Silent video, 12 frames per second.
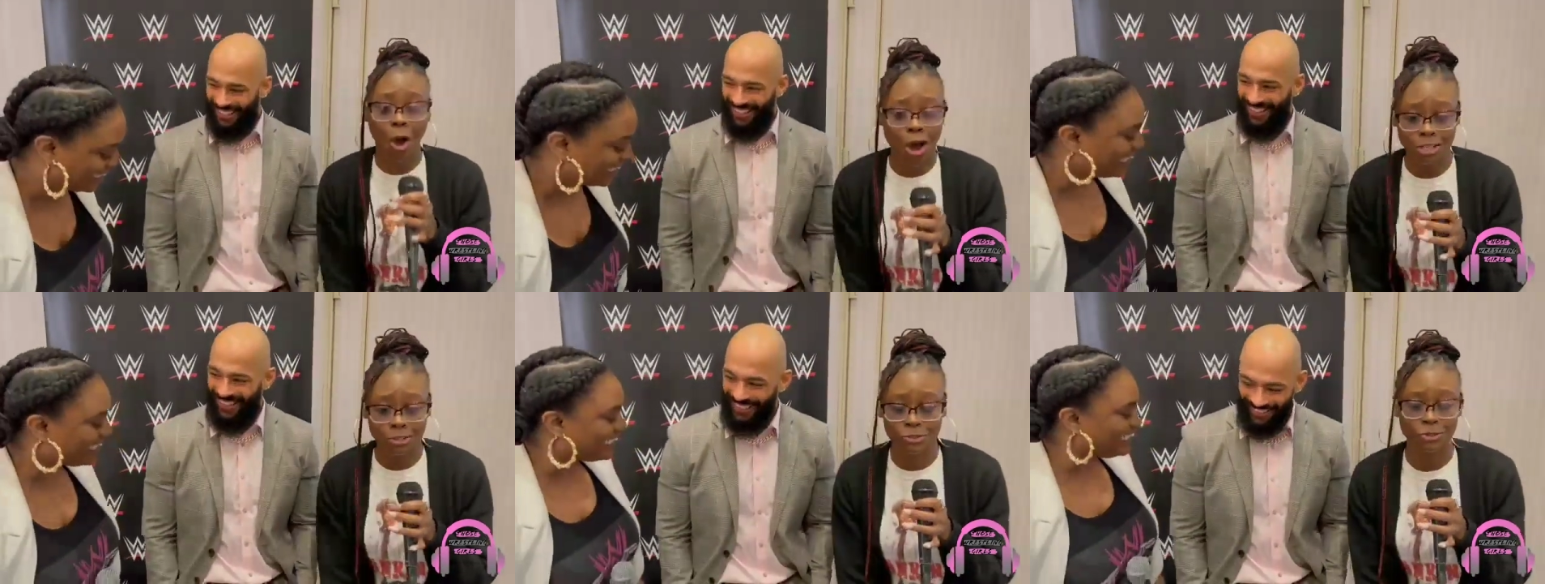
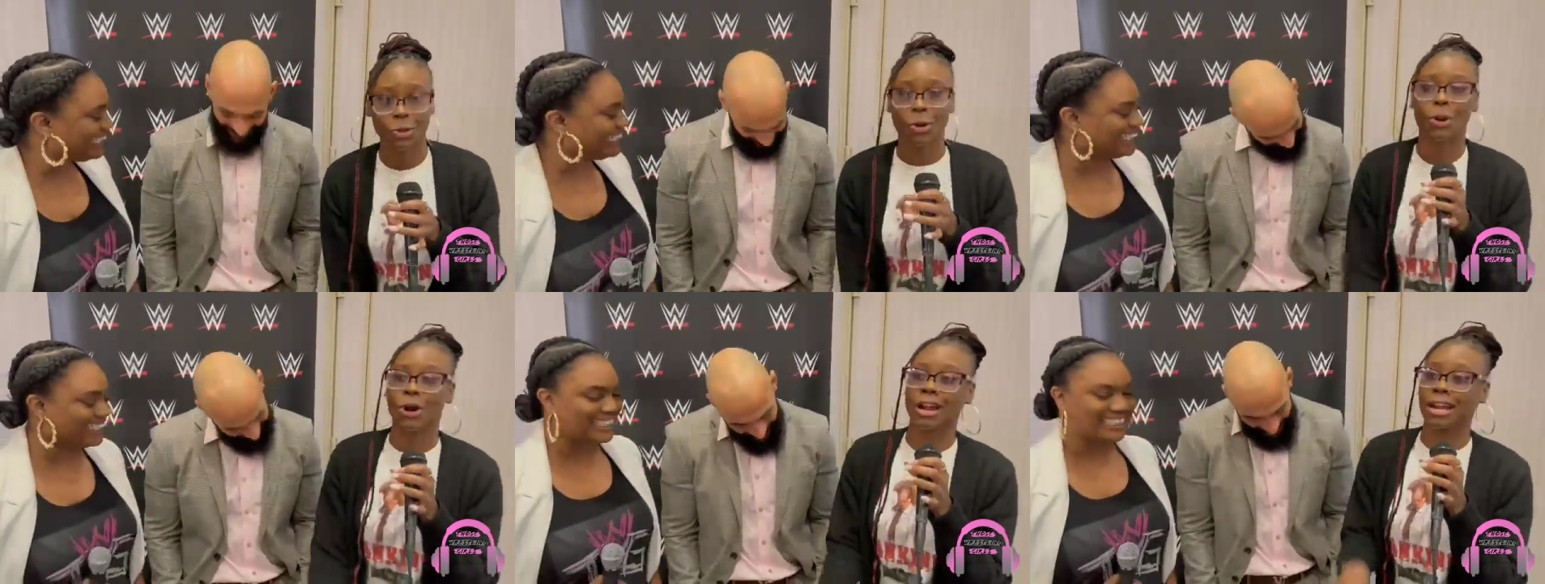Speaker 1: on the
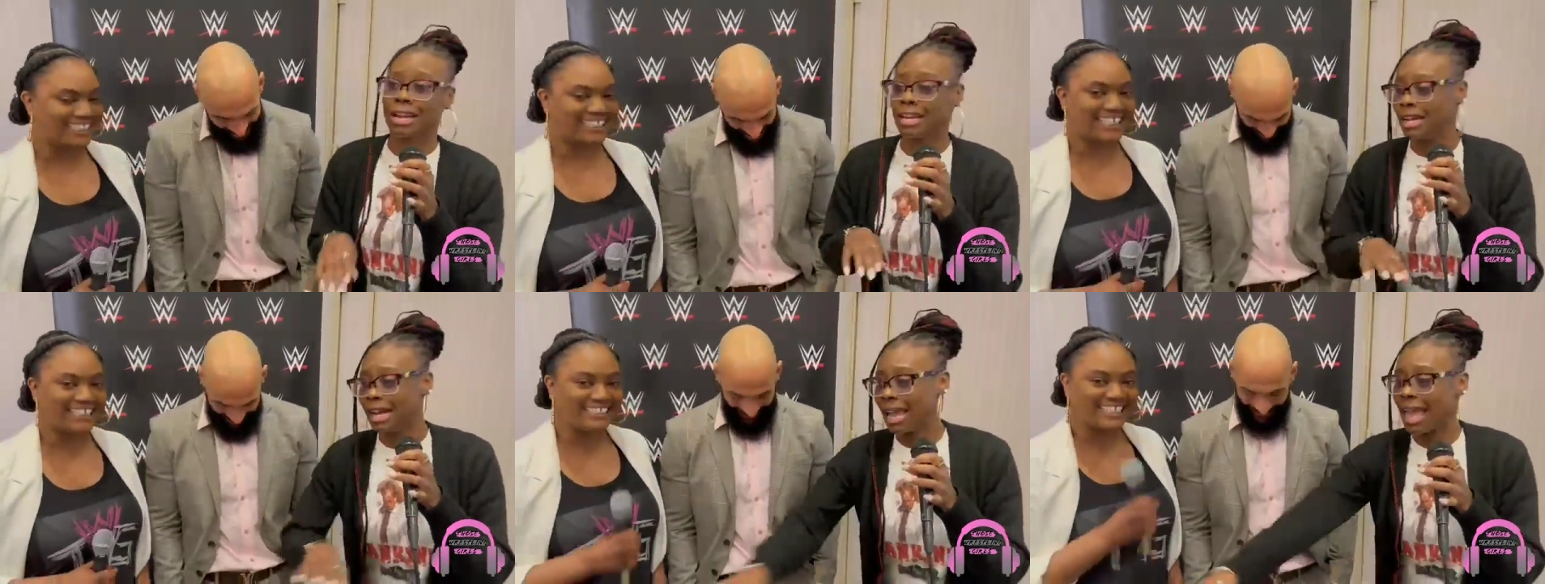floor
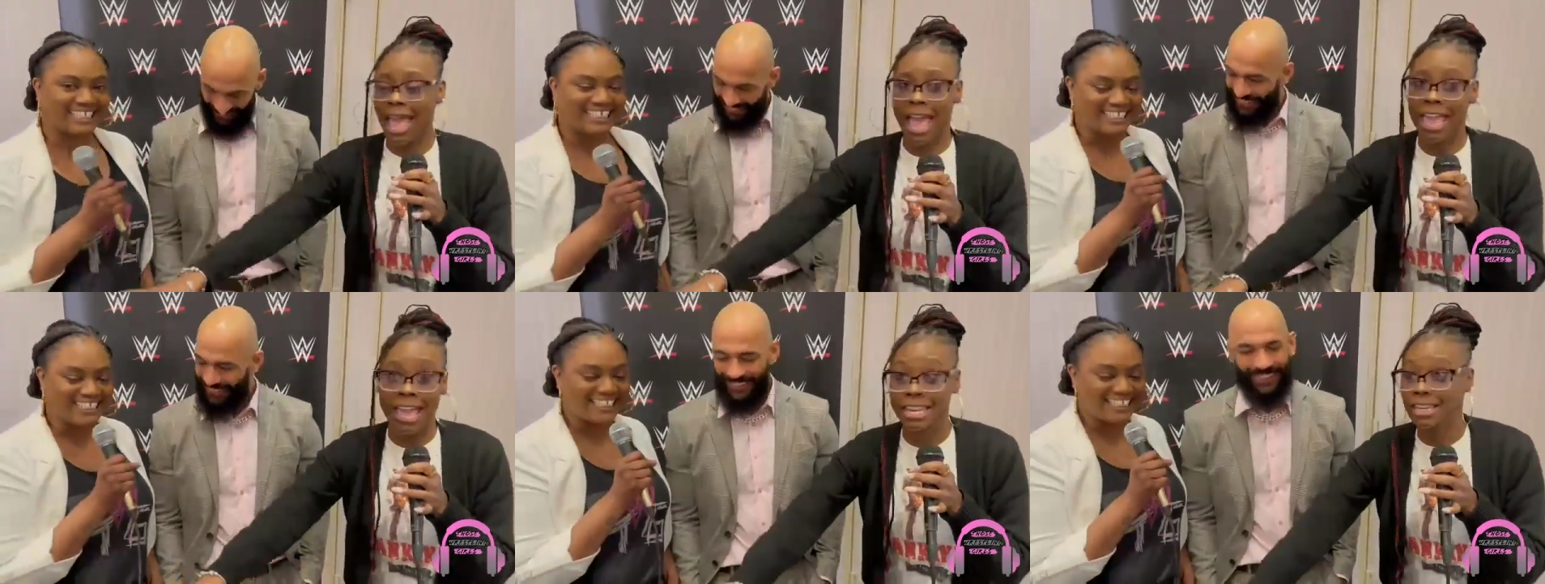
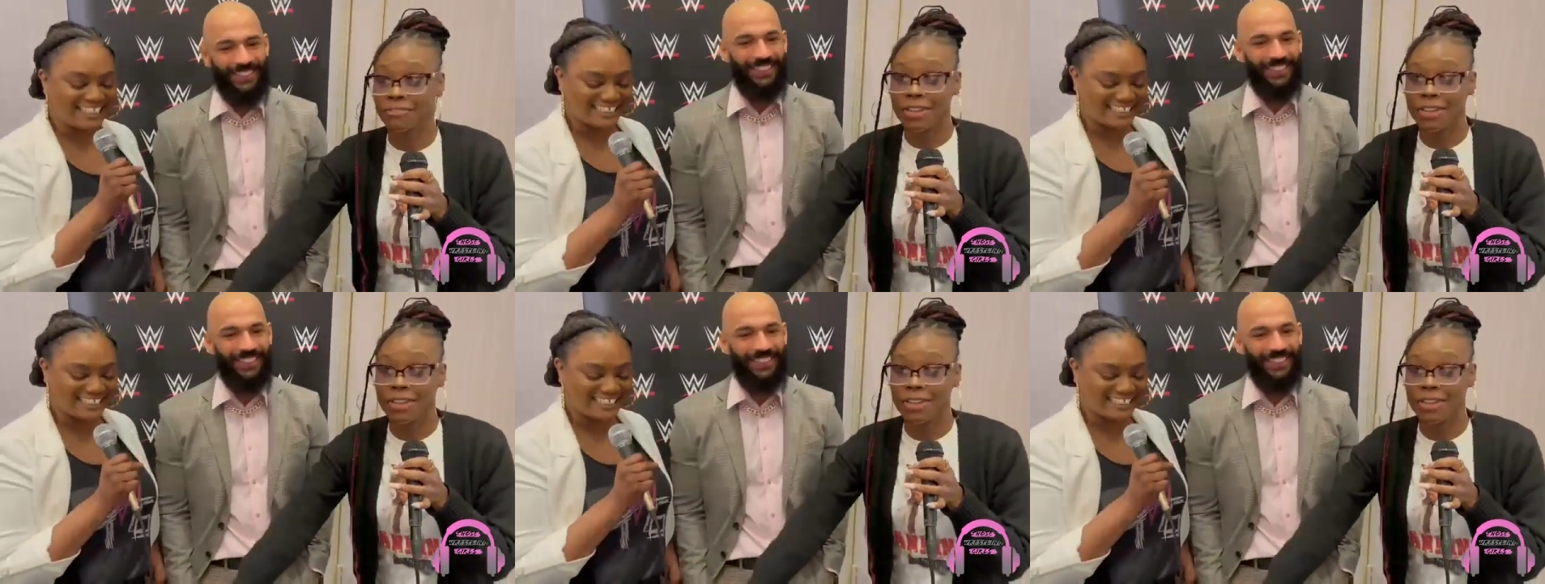in the